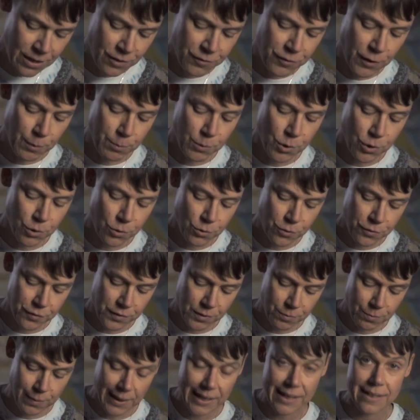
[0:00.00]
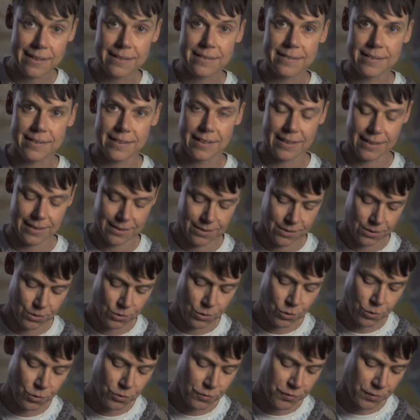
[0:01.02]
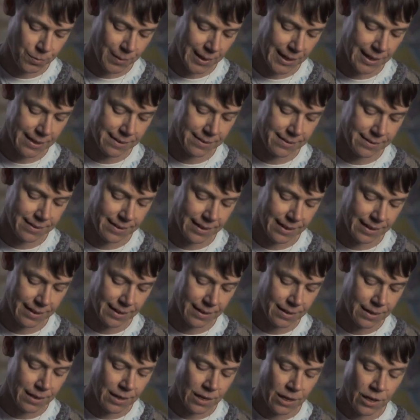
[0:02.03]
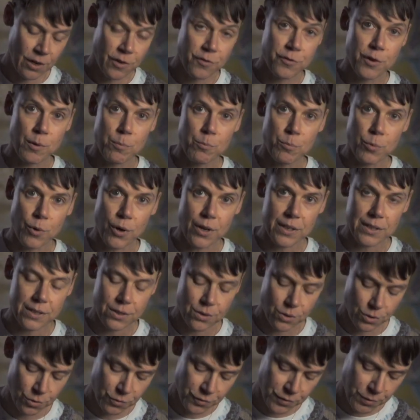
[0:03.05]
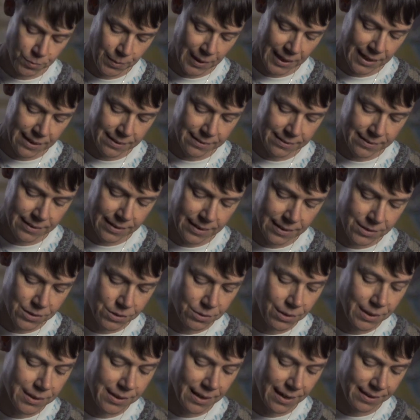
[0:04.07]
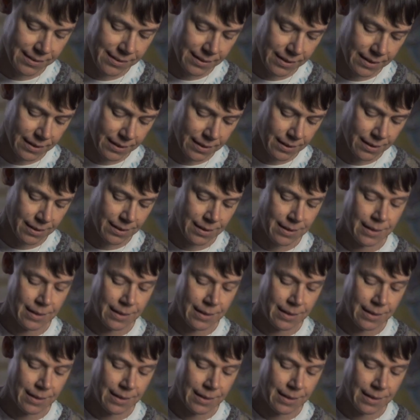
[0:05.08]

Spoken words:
from hoofed winged thing to hoofed winged thing, from one hoofed winged thing to another.